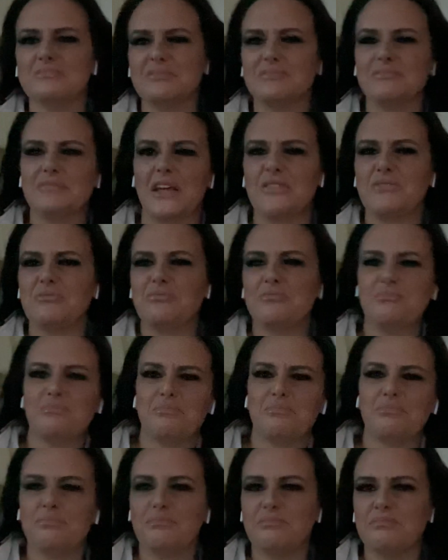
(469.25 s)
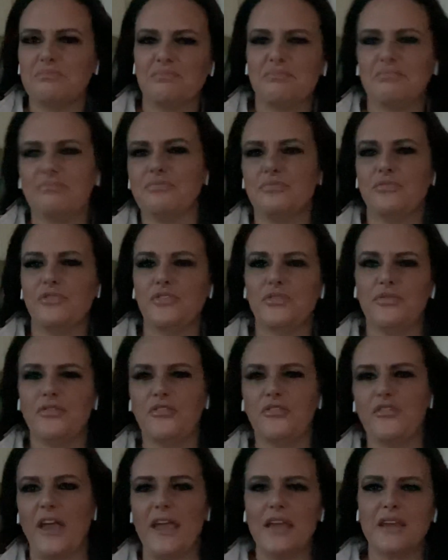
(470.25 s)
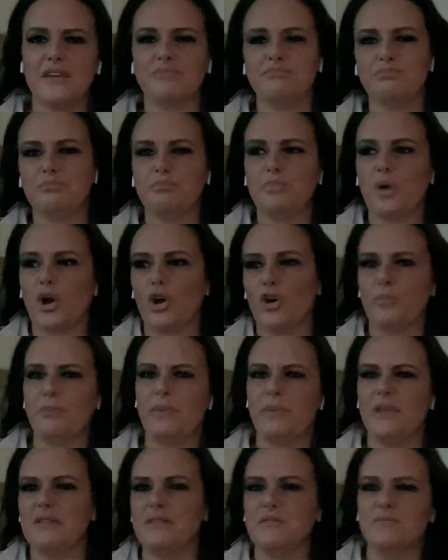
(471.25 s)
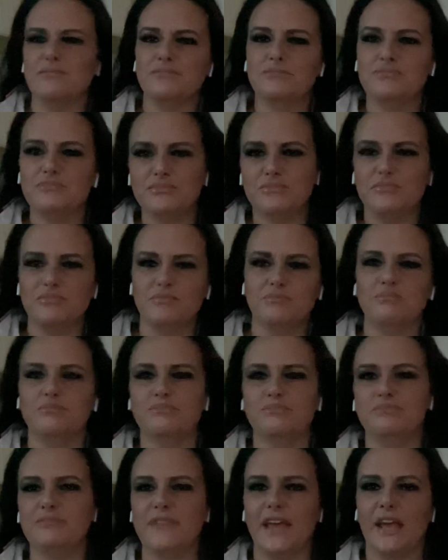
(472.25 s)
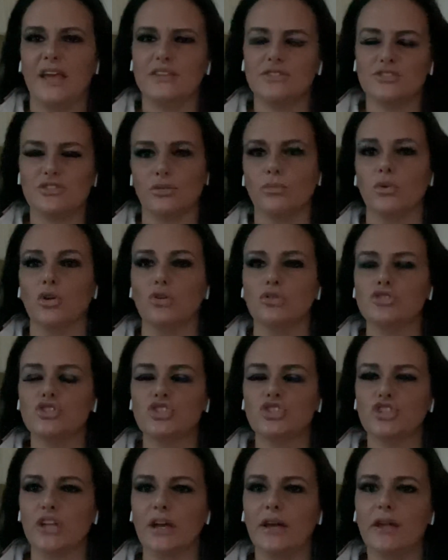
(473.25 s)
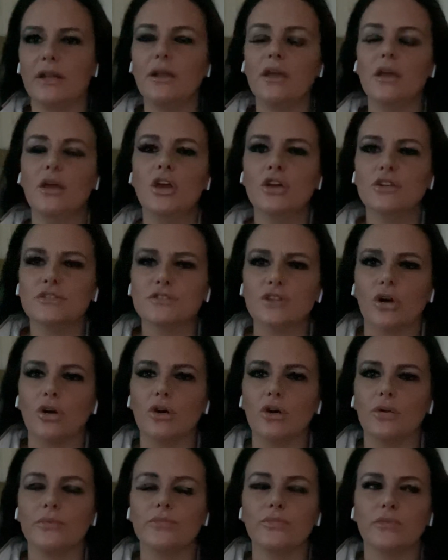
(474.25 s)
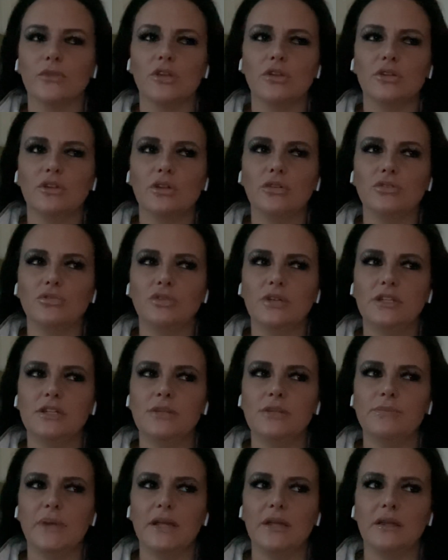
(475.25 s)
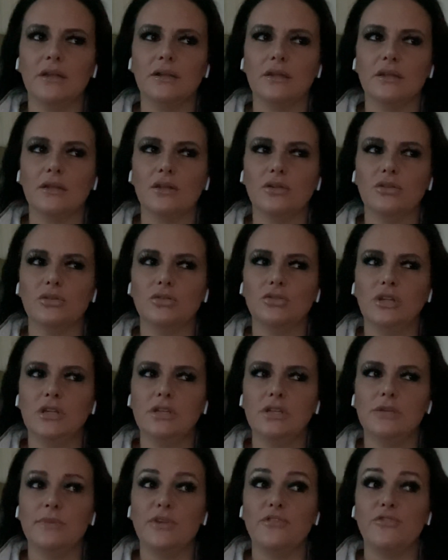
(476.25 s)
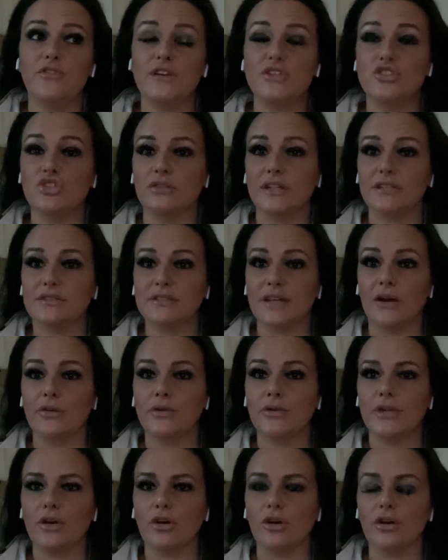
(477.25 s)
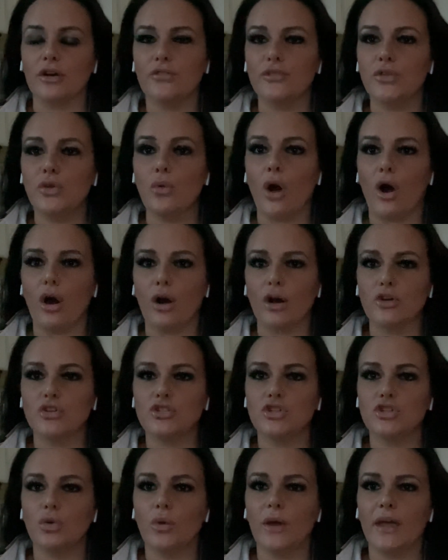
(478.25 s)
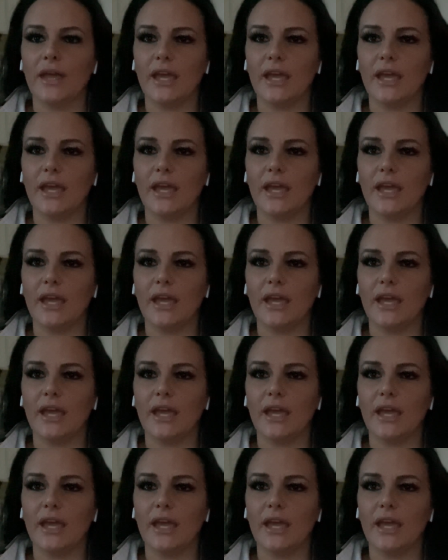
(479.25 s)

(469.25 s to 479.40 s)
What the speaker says: like fake perpy gangster bullshit. So you need to be vigilant out here. If you are doing